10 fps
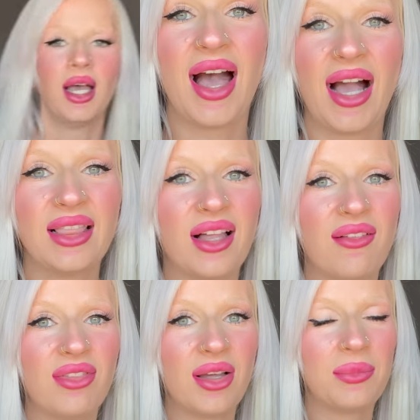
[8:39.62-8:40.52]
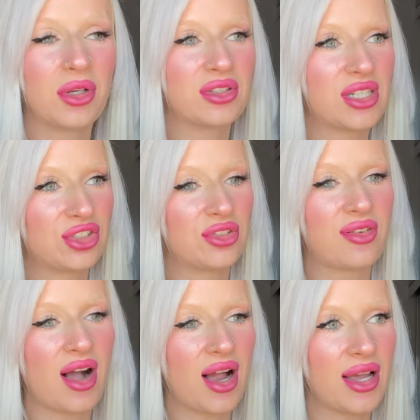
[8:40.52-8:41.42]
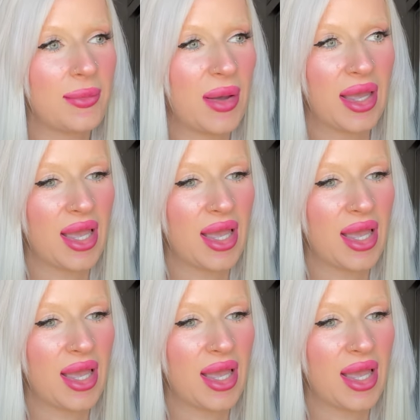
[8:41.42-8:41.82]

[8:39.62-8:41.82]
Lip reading: I love them. They're such a vibe.